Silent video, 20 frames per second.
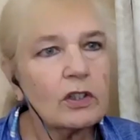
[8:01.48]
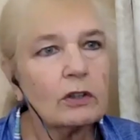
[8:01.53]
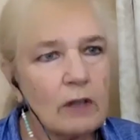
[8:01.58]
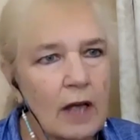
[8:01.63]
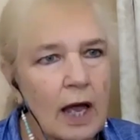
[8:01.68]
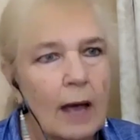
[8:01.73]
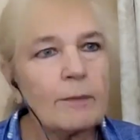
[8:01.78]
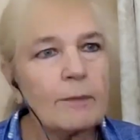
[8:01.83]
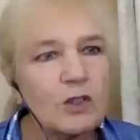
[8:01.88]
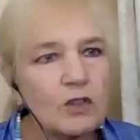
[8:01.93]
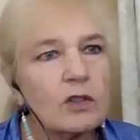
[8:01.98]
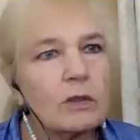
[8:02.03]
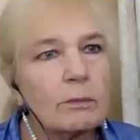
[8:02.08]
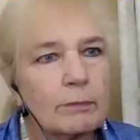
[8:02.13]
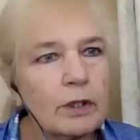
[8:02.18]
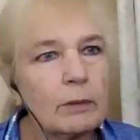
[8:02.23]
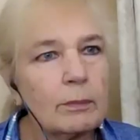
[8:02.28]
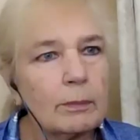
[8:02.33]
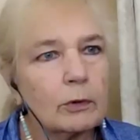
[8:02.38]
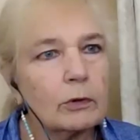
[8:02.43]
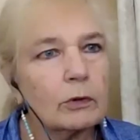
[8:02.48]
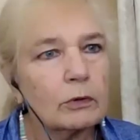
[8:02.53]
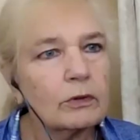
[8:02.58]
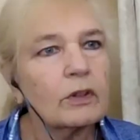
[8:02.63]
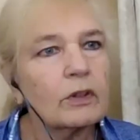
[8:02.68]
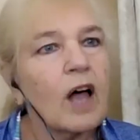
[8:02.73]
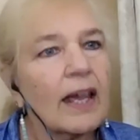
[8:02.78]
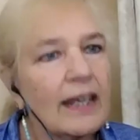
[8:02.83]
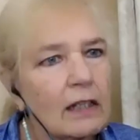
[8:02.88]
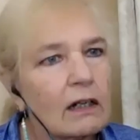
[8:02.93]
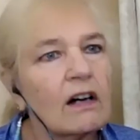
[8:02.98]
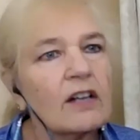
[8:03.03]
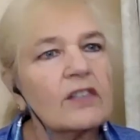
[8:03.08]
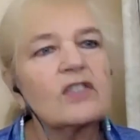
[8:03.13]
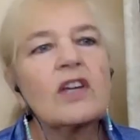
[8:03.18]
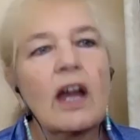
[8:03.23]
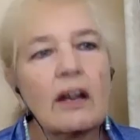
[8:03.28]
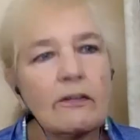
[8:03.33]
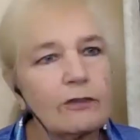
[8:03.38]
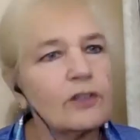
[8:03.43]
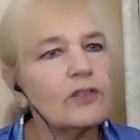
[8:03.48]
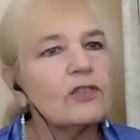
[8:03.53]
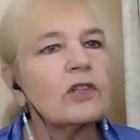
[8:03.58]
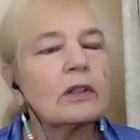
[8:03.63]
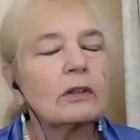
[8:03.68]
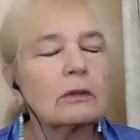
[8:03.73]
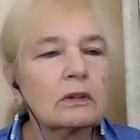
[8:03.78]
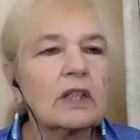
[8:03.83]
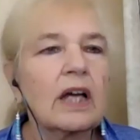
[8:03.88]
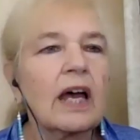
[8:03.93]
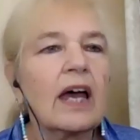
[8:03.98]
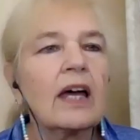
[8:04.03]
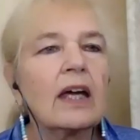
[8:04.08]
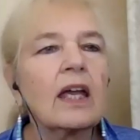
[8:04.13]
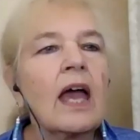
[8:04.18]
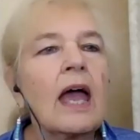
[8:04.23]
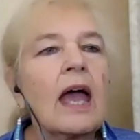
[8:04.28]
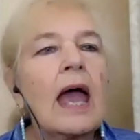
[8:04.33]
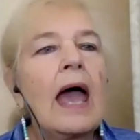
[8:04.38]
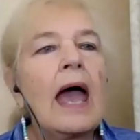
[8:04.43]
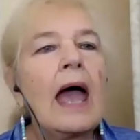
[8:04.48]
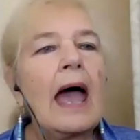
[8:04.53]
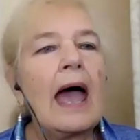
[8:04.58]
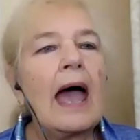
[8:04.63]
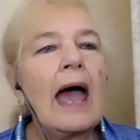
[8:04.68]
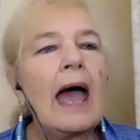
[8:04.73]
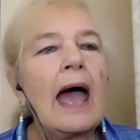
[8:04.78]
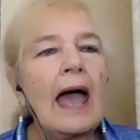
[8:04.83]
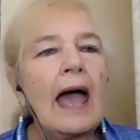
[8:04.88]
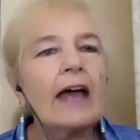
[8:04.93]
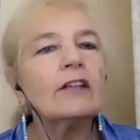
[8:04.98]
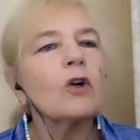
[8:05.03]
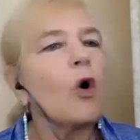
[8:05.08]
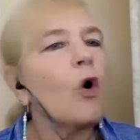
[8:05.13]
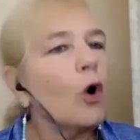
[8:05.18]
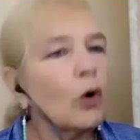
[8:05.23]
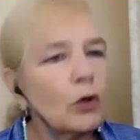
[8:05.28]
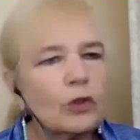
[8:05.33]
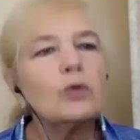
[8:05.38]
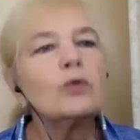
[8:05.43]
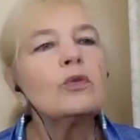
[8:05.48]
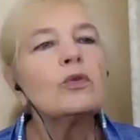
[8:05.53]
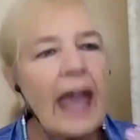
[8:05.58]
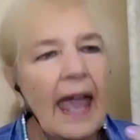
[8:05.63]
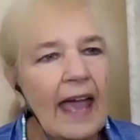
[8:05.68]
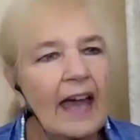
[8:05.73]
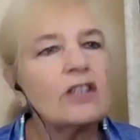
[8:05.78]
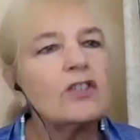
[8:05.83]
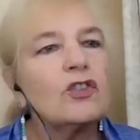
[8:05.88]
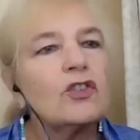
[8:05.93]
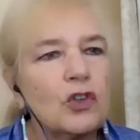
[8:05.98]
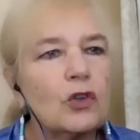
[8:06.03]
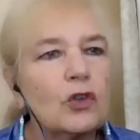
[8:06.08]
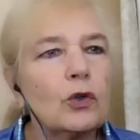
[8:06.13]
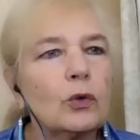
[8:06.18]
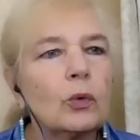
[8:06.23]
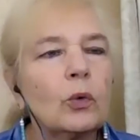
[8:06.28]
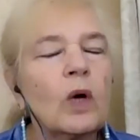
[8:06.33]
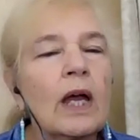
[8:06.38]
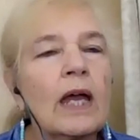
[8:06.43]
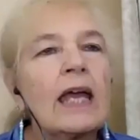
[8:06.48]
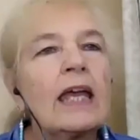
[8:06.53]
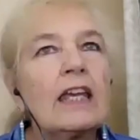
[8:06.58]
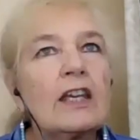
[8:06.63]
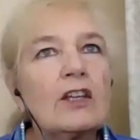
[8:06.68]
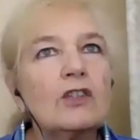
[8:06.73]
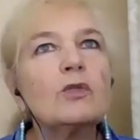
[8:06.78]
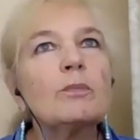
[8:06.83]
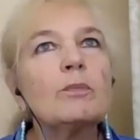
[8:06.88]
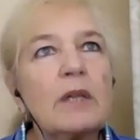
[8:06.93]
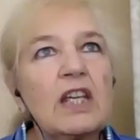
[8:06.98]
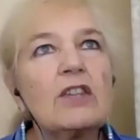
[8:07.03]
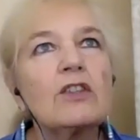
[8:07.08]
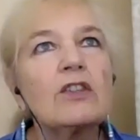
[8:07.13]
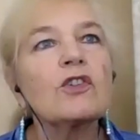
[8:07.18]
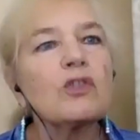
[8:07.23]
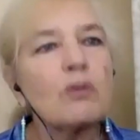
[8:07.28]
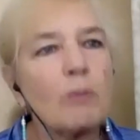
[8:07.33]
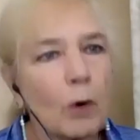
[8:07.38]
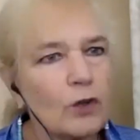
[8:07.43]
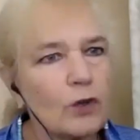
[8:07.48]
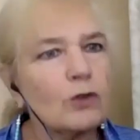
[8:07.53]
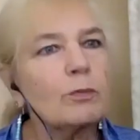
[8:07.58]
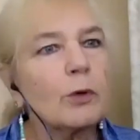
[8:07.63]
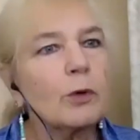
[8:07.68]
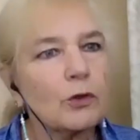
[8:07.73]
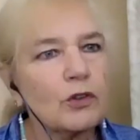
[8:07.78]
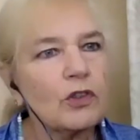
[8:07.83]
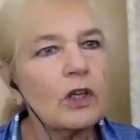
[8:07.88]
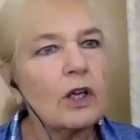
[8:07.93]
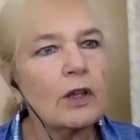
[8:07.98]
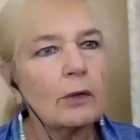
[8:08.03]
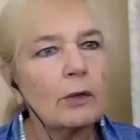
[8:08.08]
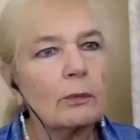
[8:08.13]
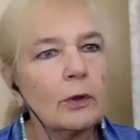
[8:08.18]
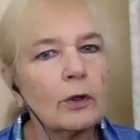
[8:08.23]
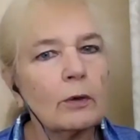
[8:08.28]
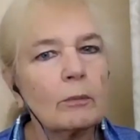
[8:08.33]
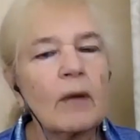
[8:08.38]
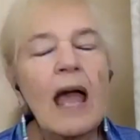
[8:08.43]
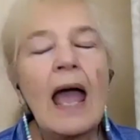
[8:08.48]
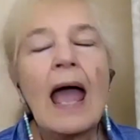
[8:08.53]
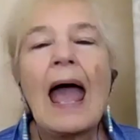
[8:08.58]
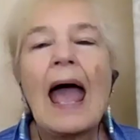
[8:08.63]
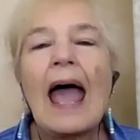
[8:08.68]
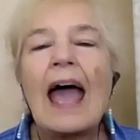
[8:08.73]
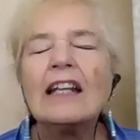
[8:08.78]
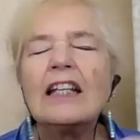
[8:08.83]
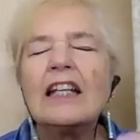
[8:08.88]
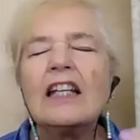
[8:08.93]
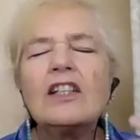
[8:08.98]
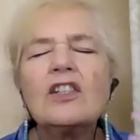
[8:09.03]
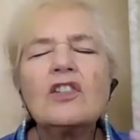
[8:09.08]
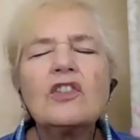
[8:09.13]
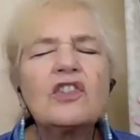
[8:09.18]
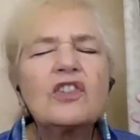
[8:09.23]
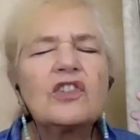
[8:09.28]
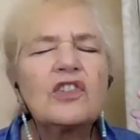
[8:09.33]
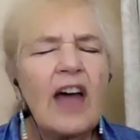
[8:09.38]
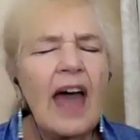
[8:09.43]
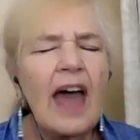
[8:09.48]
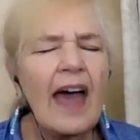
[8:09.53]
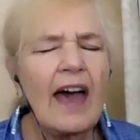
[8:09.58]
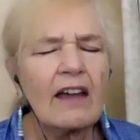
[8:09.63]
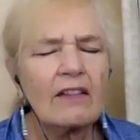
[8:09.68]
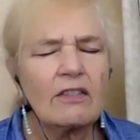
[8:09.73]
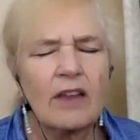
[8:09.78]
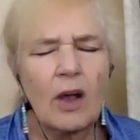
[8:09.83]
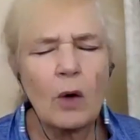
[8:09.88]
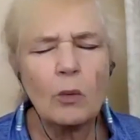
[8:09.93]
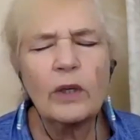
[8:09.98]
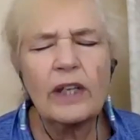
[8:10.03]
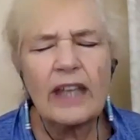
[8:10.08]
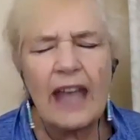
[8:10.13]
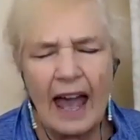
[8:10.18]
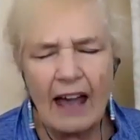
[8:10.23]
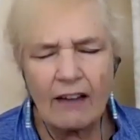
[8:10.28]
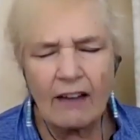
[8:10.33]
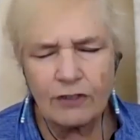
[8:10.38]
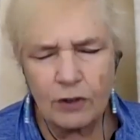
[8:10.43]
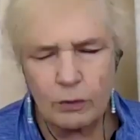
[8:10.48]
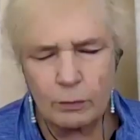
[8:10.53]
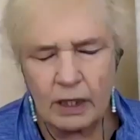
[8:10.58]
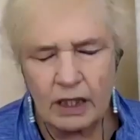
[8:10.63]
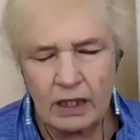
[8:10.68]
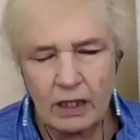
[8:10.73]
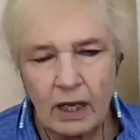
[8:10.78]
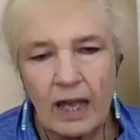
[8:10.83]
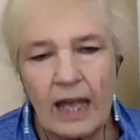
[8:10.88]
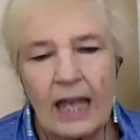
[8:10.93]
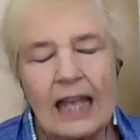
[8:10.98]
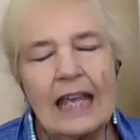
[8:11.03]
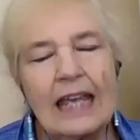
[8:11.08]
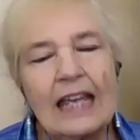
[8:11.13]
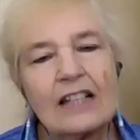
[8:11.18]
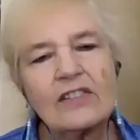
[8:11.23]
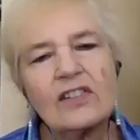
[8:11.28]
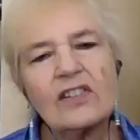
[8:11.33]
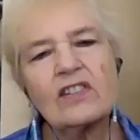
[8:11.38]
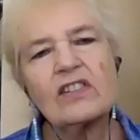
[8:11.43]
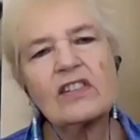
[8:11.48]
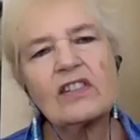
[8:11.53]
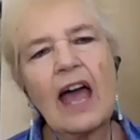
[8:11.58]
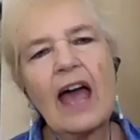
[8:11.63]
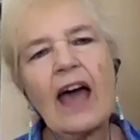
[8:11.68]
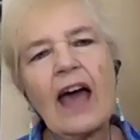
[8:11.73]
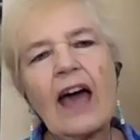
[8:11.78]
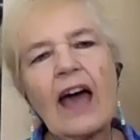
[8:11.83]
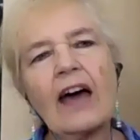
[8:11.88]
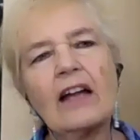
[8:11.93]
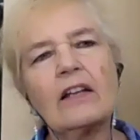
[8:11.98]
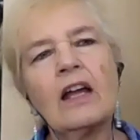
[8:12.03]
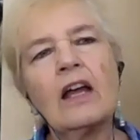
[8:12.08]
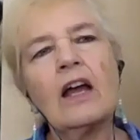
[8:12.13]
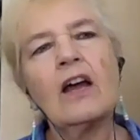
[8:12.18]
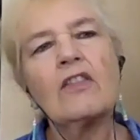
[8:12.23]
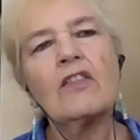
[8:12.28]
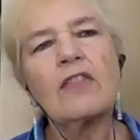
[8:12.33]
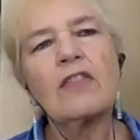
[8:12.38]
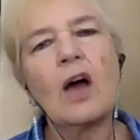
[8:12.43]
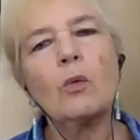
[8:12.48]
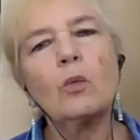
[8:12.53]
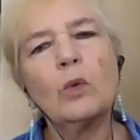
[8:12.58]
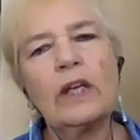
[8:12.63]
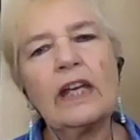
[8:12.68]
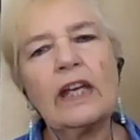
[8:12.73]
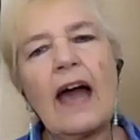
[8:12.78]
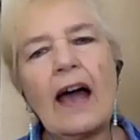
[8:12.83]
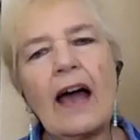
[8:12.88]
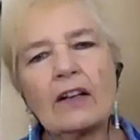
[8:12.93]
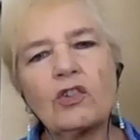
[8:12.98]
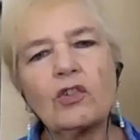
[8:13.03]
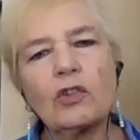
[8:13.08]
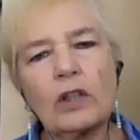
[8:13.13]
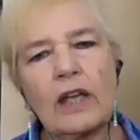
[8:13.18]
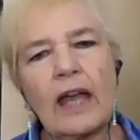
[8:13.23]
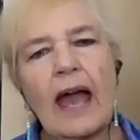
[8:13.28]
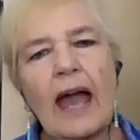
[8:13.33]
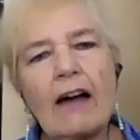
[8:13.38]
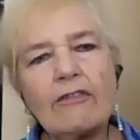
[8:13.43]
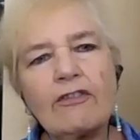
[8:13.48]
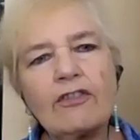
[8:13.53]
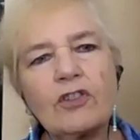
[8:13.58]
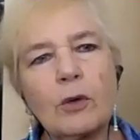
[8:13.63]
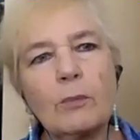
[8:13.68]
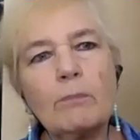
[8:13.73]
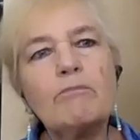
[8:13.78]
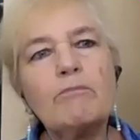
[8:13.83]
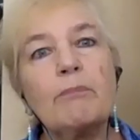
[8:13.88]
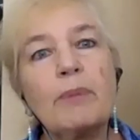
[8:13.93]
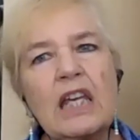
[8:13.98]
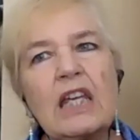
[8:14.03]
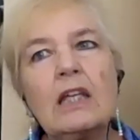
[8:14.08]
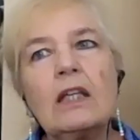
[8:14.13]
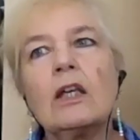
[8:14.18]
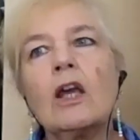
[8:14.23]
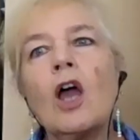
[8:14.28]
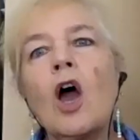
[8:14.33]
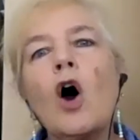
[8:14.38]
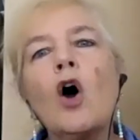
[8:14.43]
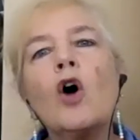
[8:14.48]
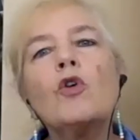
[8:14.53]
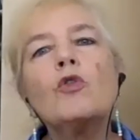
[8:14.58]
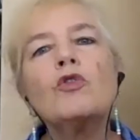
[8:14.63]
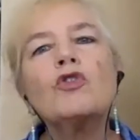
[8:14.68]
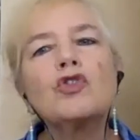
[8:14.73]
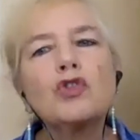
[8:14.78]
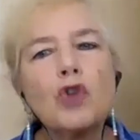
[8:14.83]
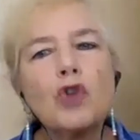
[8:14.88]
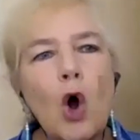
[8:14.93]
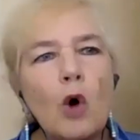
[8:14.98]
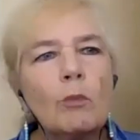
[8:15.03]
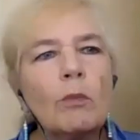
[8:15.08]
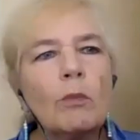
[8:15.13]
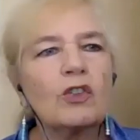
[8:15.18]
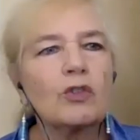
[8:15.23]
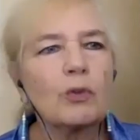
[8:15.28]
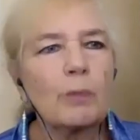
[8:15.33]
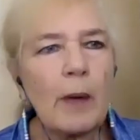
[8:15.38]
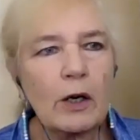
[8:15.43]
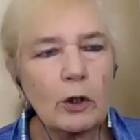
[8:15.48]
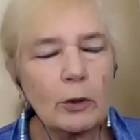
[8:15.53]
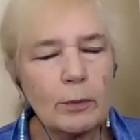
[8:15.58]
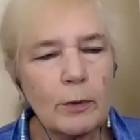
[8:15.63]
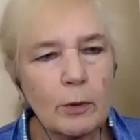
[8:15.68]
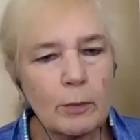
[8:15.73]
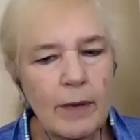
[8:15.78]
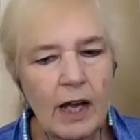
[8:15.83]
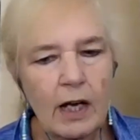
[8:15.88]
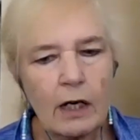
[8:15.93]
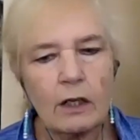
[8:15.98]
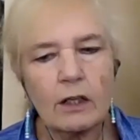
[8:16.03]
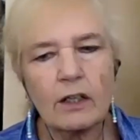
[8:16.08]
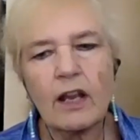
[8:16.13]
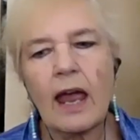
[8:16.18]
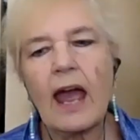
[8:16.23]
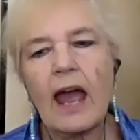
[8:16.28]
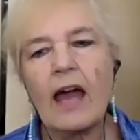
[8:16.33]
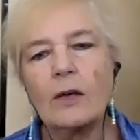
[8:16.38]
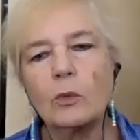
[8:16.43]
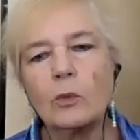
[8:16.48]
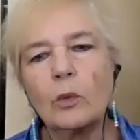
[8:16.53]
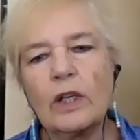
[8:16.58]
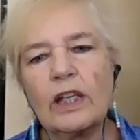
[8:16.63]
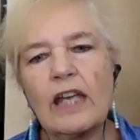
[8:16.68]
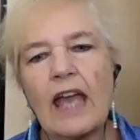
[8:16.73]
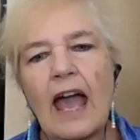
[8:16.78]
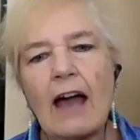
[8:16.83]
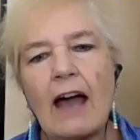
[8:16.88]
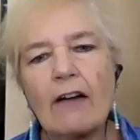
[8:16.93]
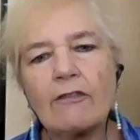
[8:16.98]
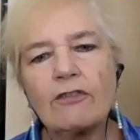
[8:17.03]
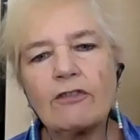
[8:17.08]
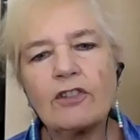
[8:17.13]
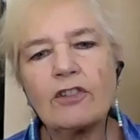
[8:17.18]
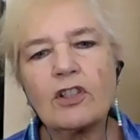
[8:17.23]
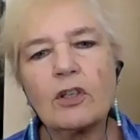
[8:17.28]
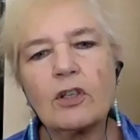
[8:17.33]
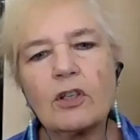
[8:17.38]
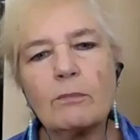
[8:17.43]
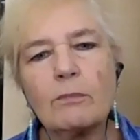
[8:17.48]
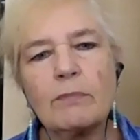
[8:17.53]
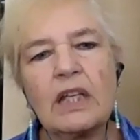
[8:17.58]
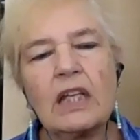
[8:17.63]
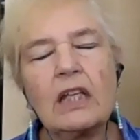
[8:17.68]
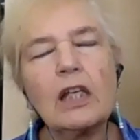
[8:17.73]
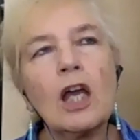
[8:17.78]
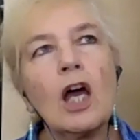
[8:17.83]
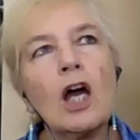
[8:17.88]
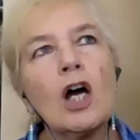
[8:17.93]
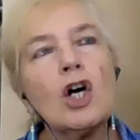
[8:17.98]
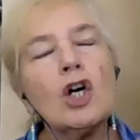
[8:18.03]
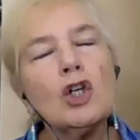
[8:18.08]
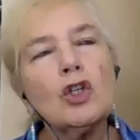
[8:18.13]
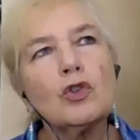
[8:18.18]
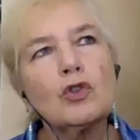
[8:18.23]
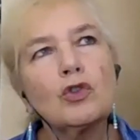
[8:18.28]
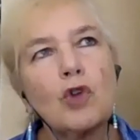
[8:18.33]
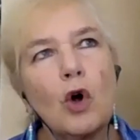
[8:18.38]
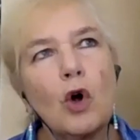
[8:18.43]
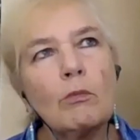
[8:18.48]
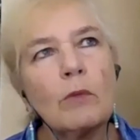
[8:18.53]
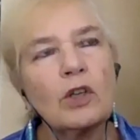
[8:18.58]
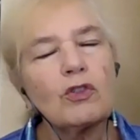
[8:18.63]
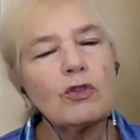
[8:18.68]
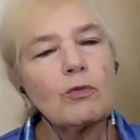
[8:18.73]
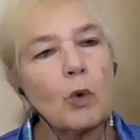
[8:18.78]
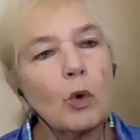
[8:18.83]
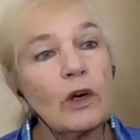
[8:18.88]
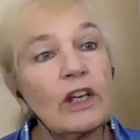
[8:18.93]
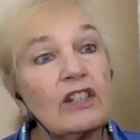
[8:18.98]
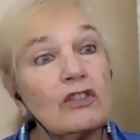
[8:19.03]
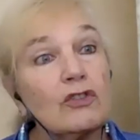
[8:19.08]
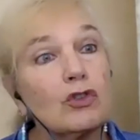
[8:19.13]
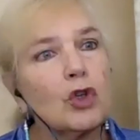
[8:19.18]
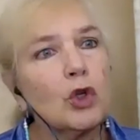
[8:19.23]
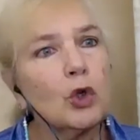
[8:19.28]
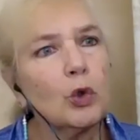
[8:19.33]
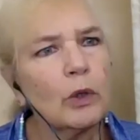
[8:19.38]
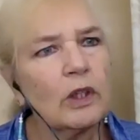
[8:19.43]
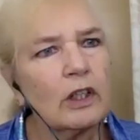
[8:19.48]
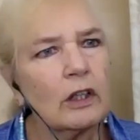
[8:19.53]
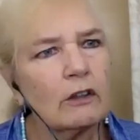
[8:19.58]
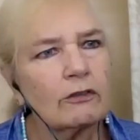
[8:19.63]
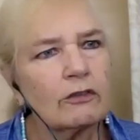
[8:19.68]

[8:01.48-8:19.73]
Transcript: happens to people like us every single day. And all you can do is be the smartest person in the room. And it is sad that we have to be. It's sad that we actually have to be so much better prepared and we have to be so much more intuitive.